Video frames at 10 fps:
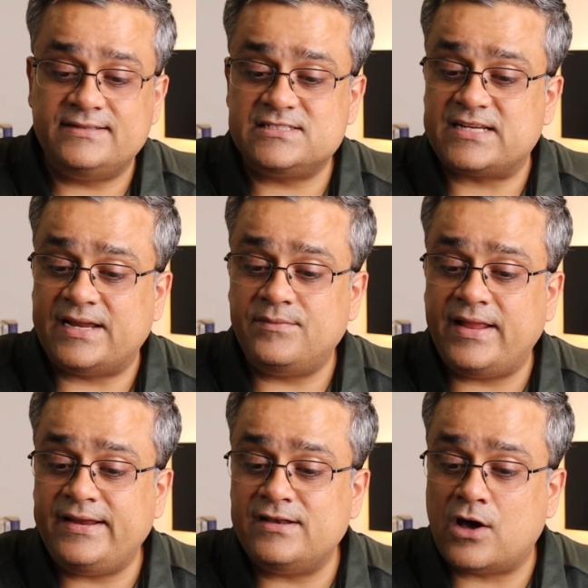this
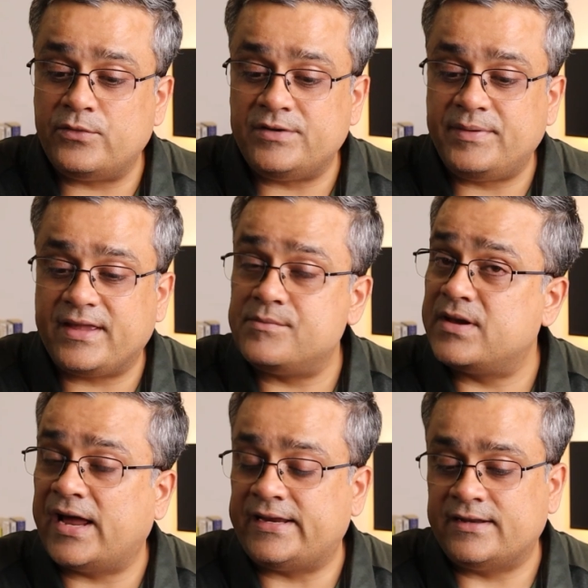timeline, now it became
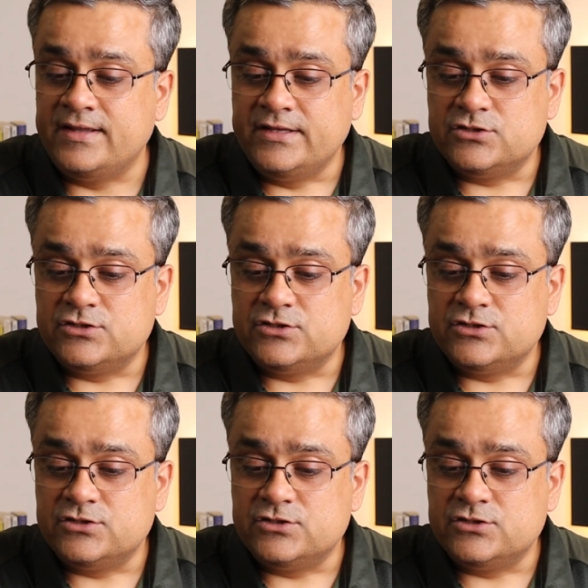9.